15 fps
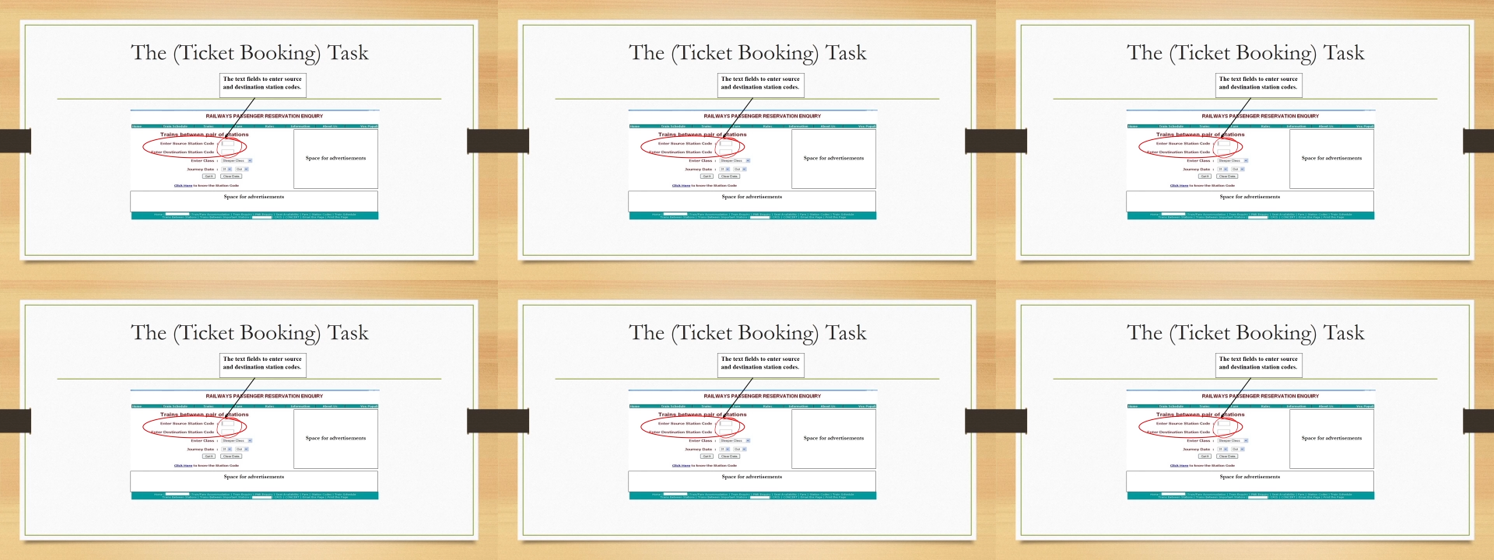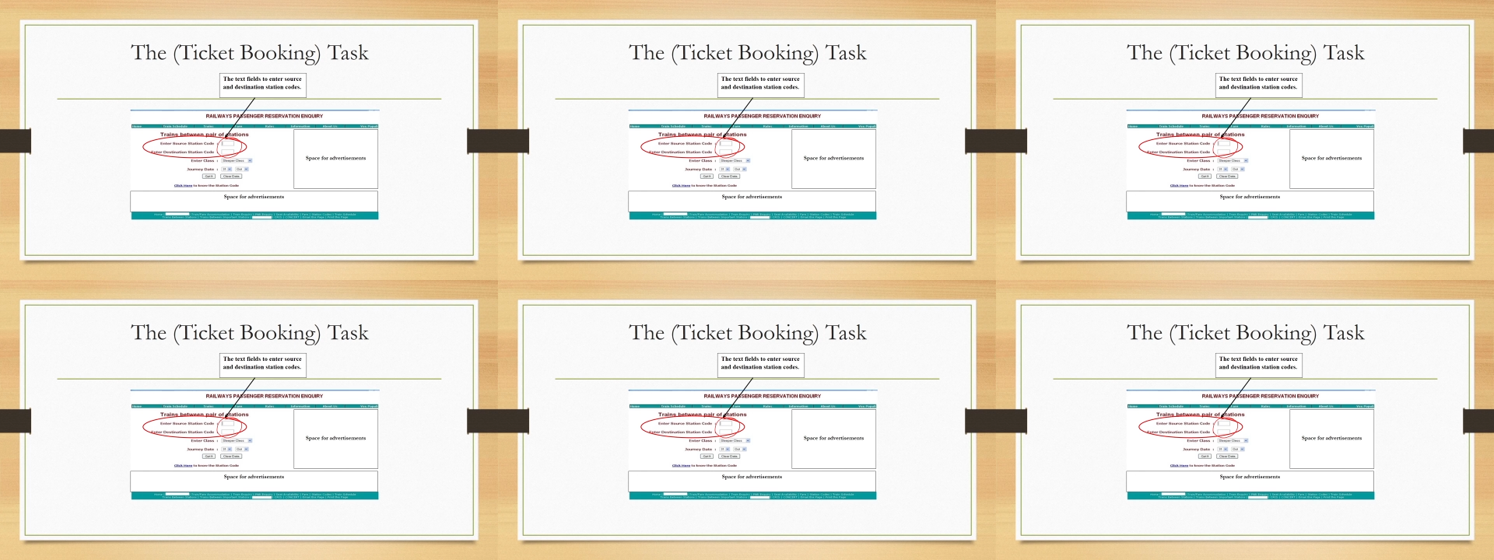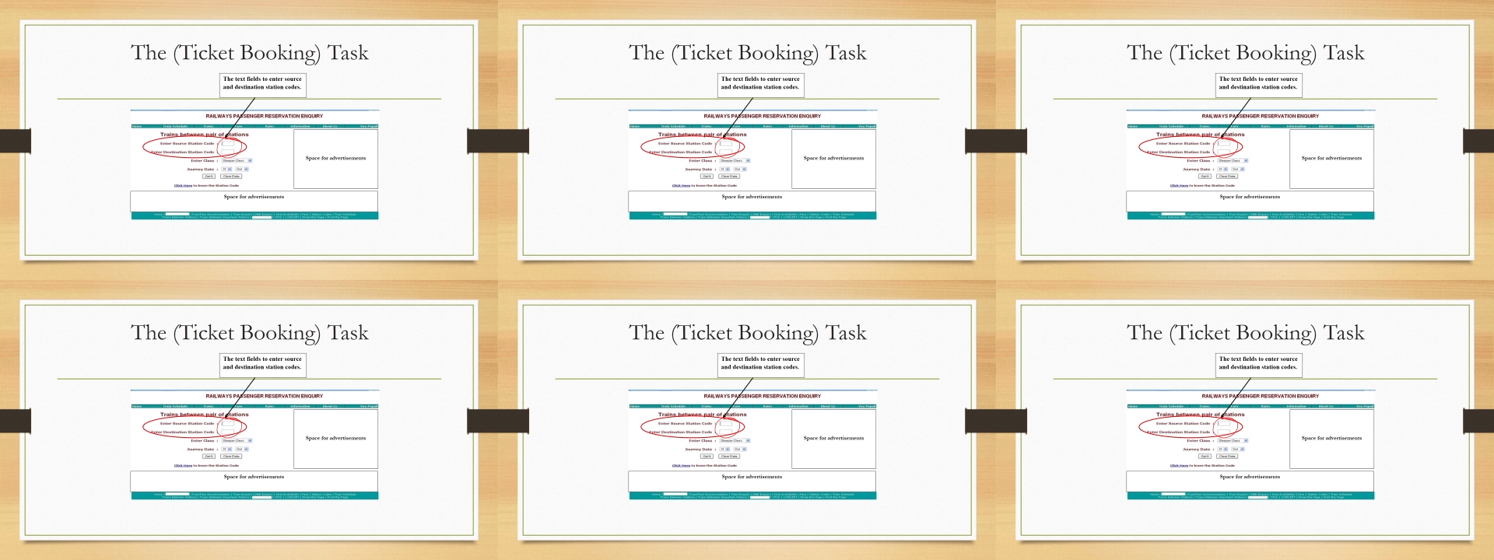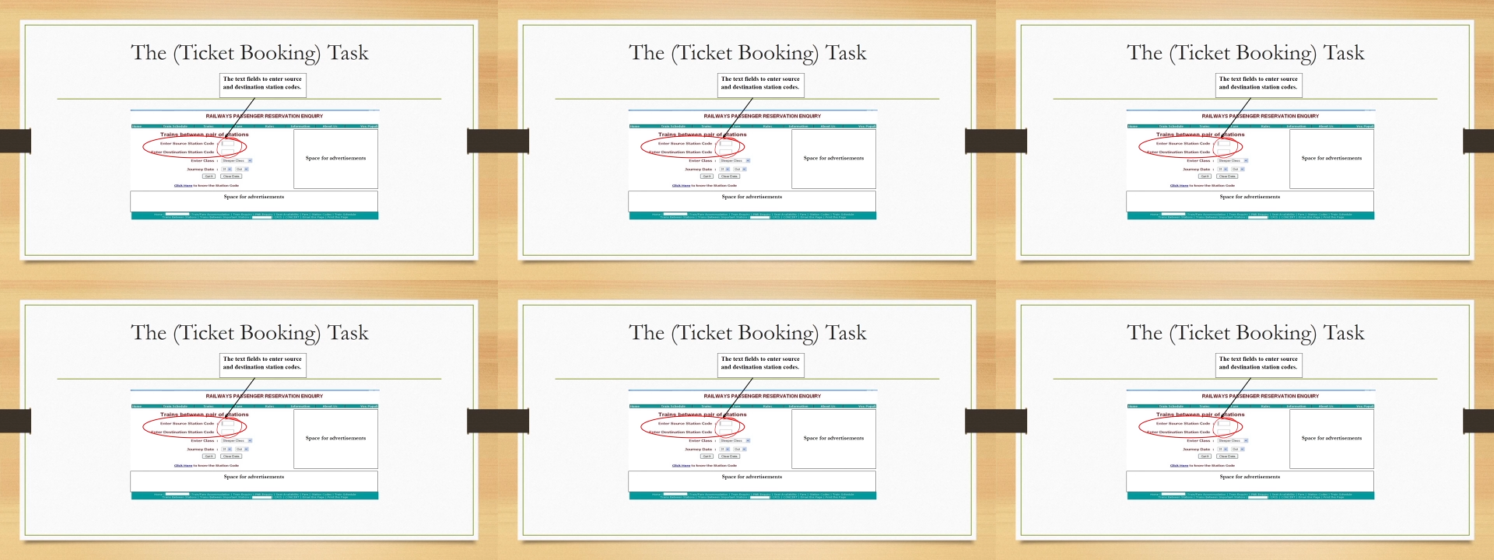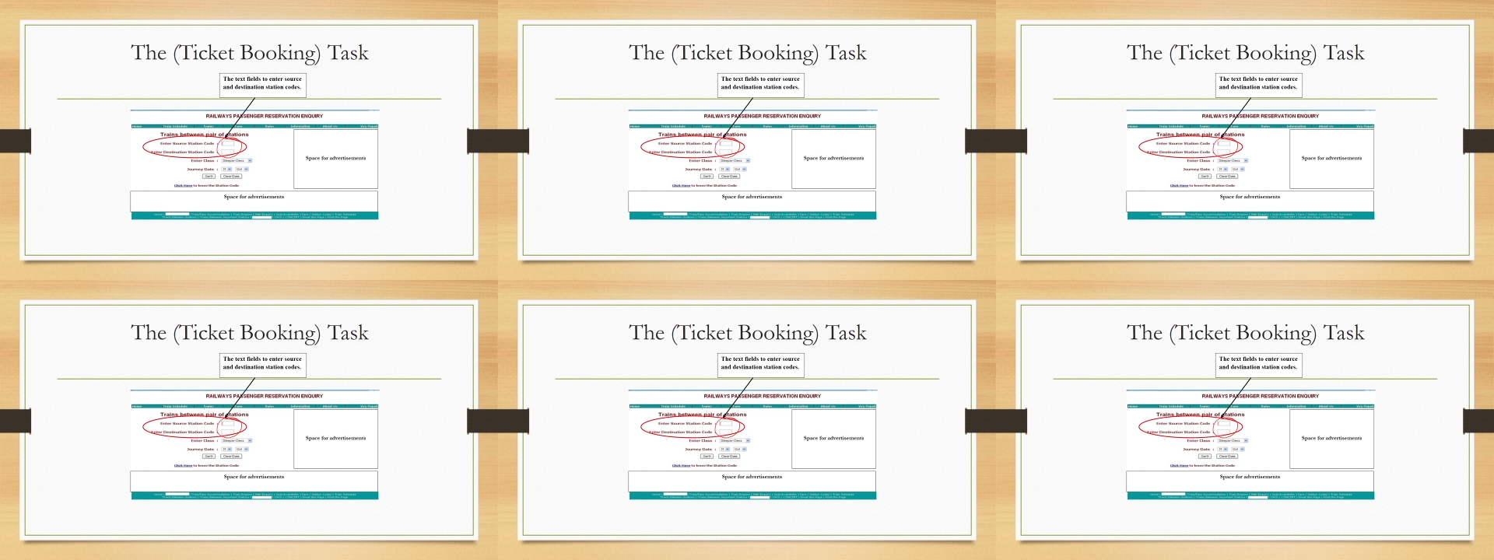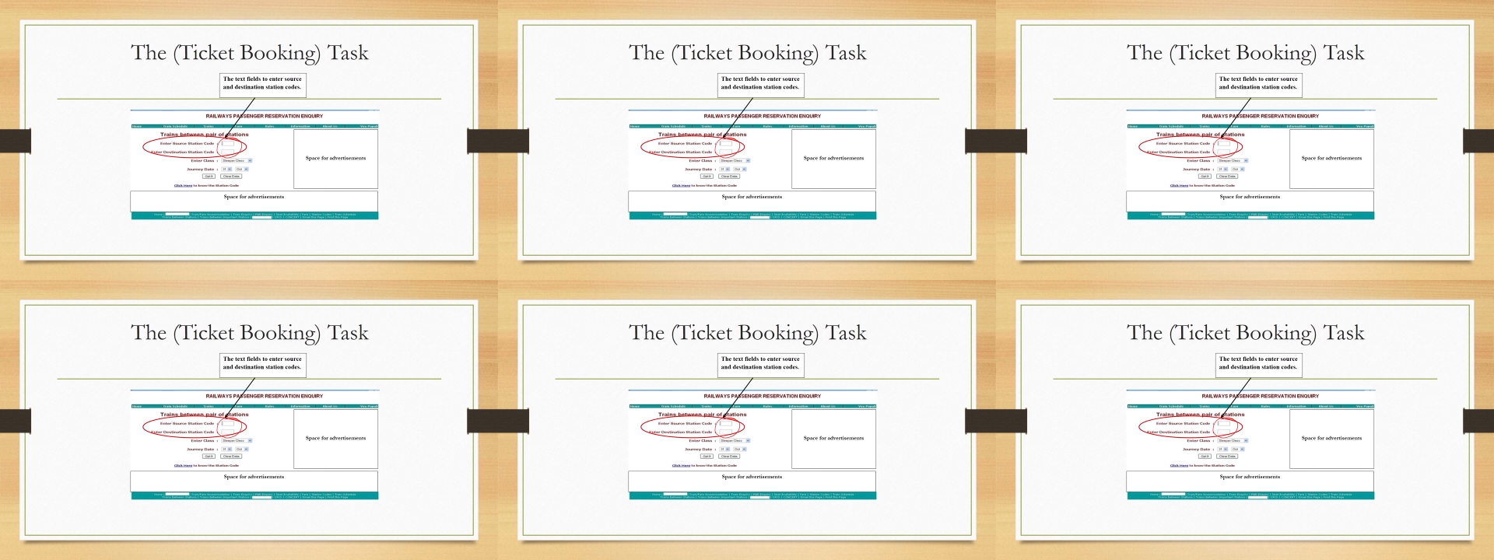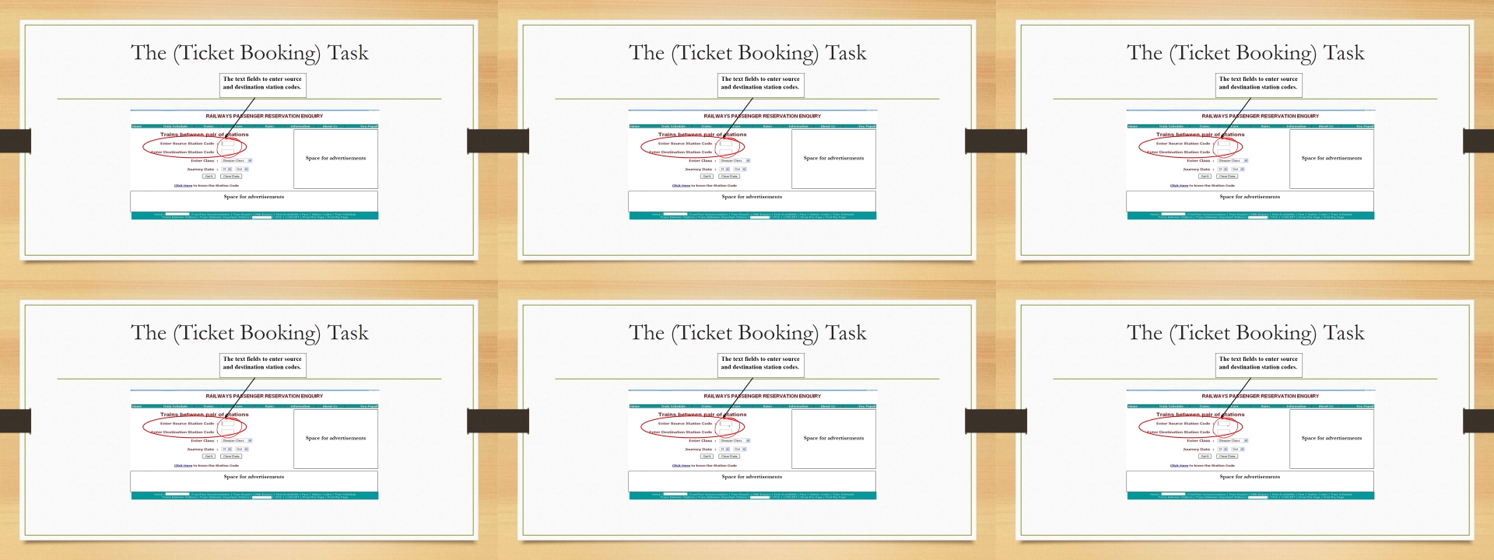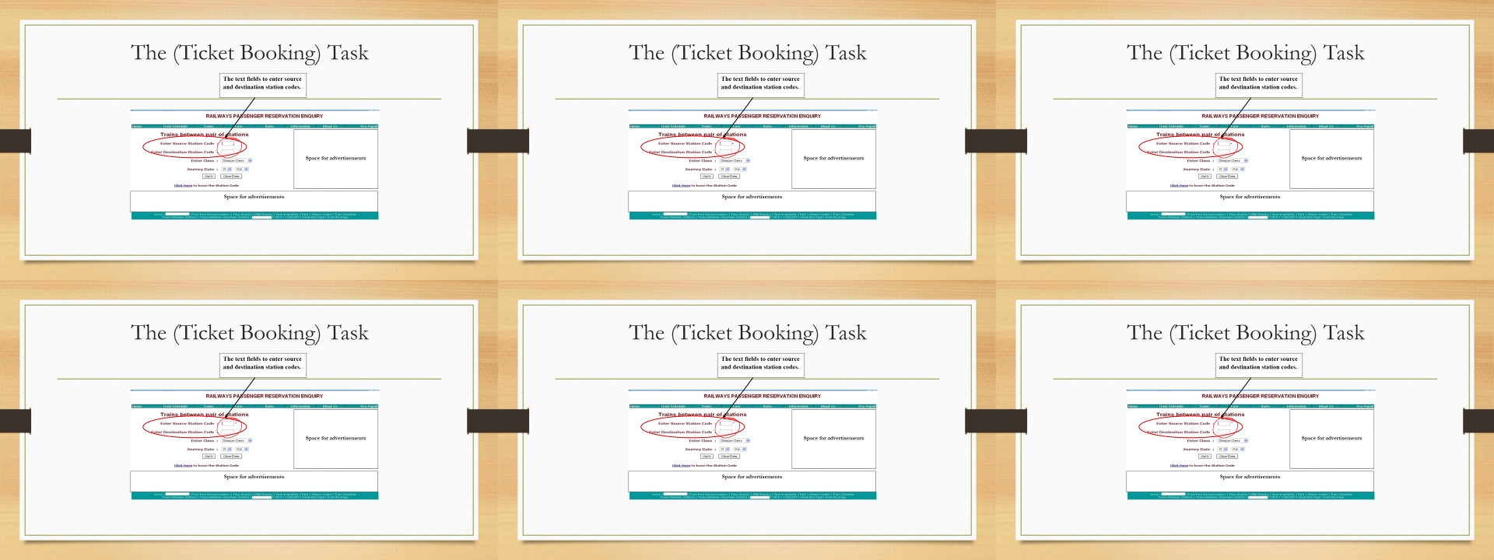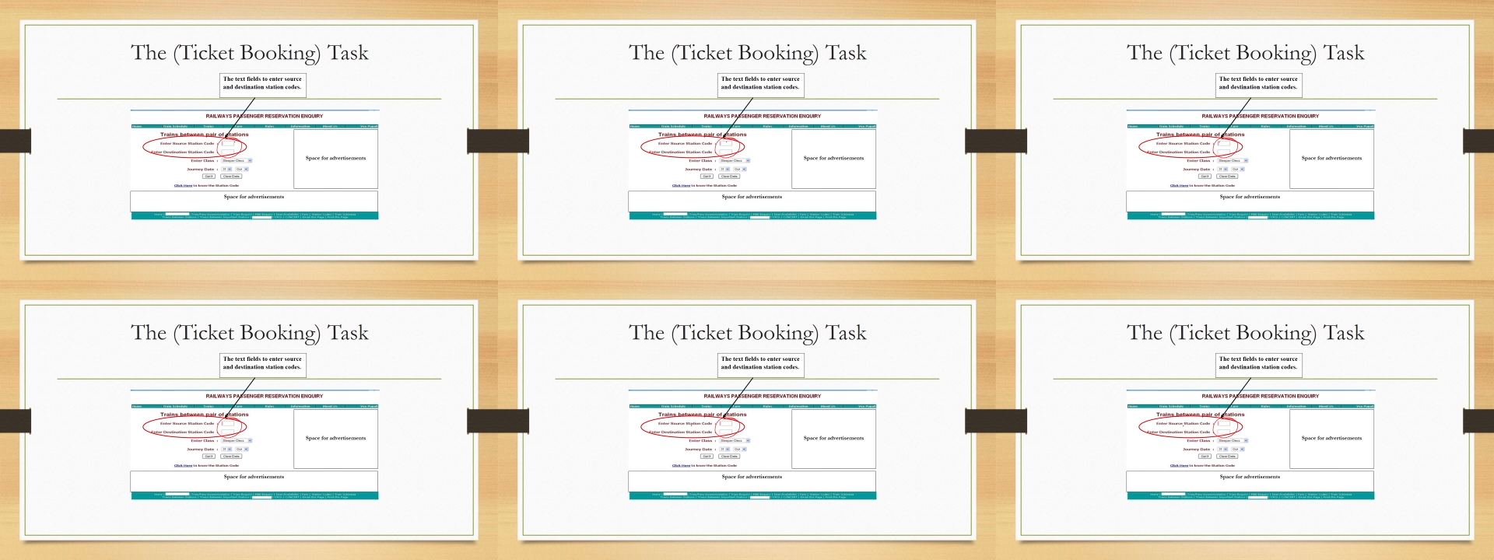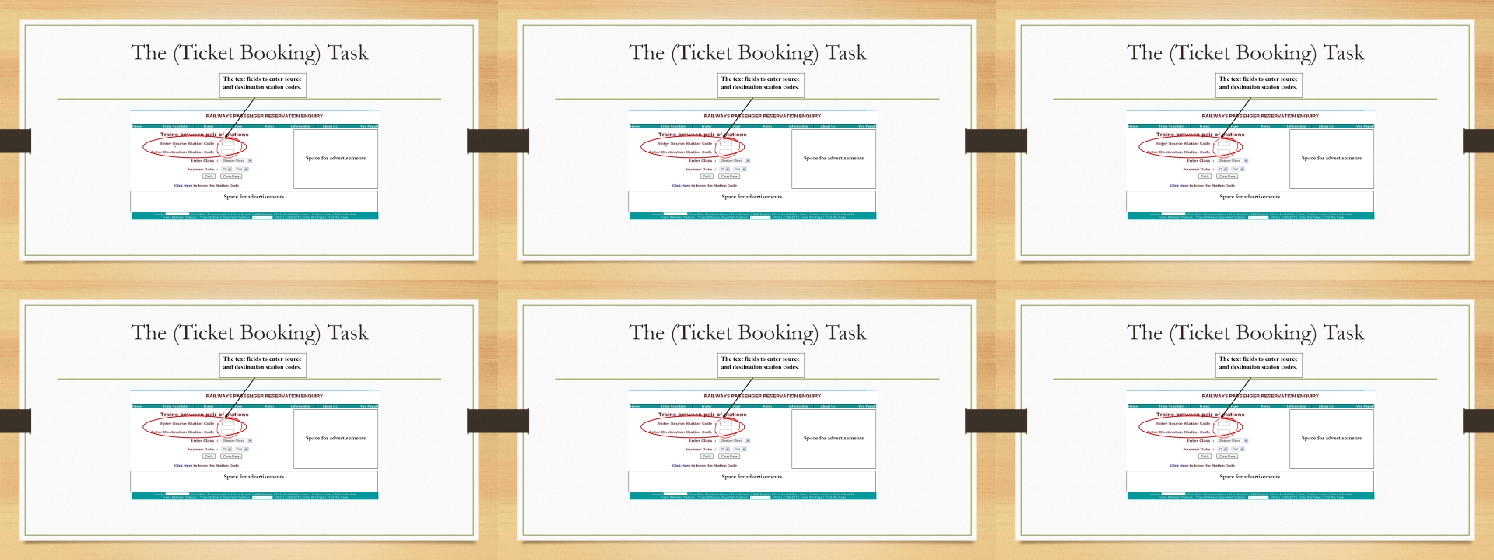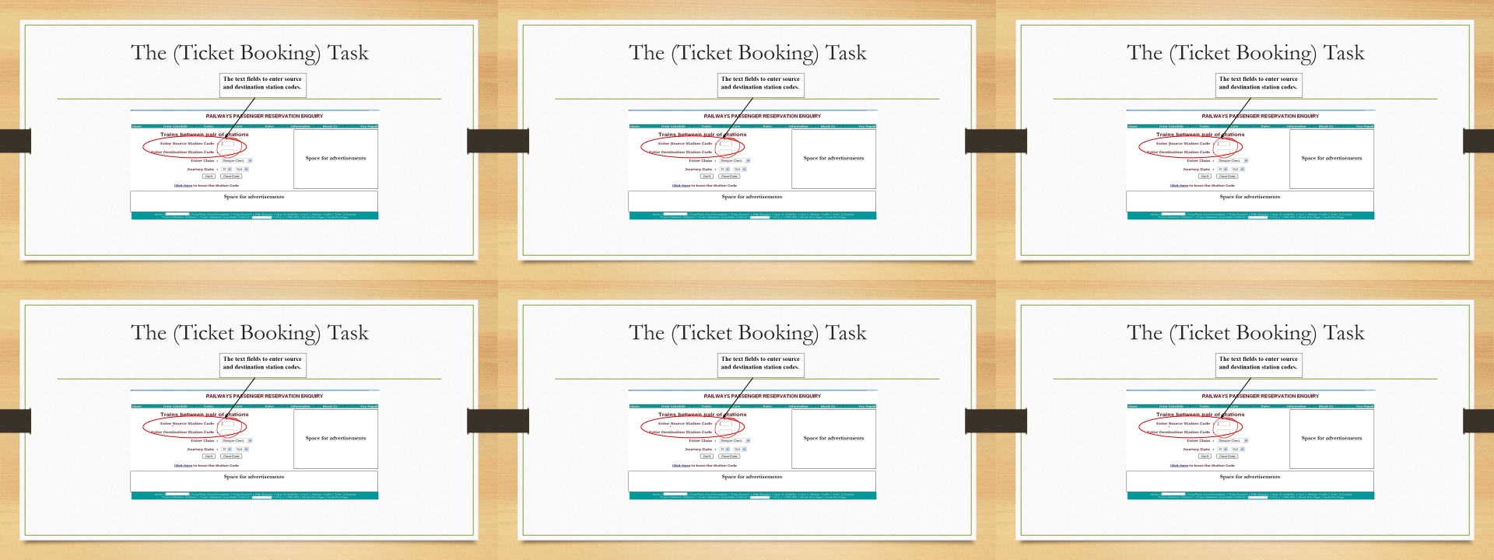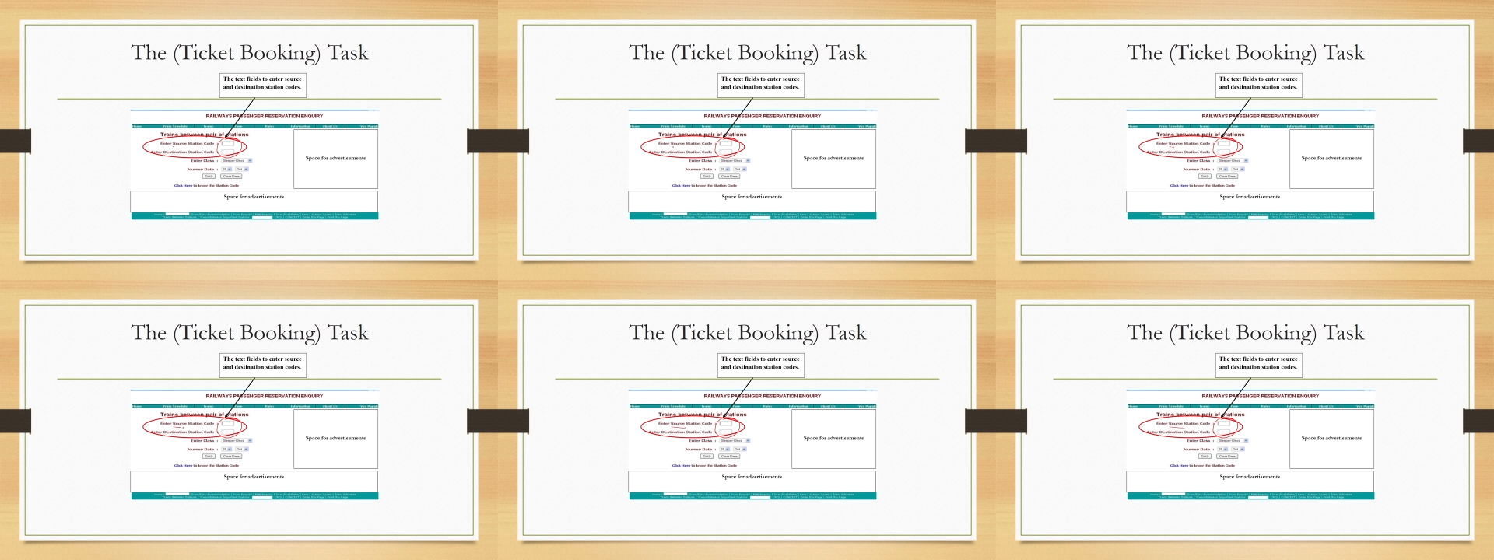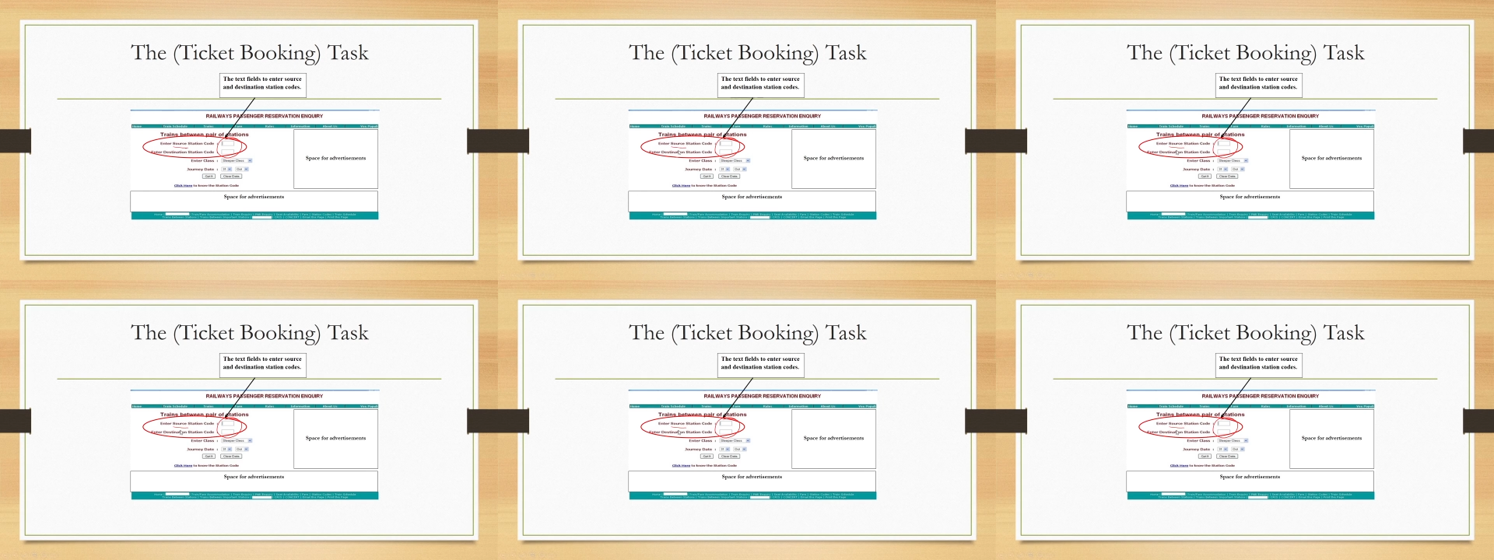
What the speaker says: No face is visible, so there are no lips to read.